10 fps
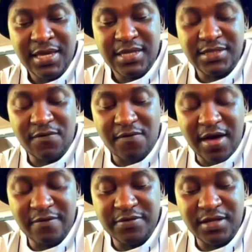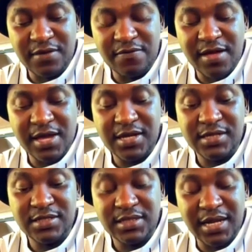survived. If I
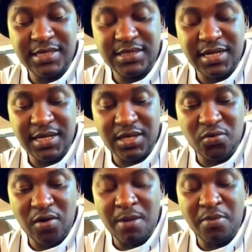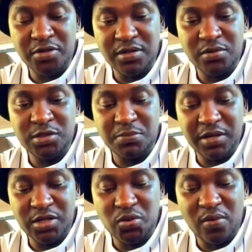start telling you about those
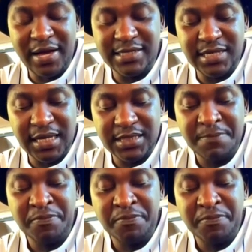spiritual attacks,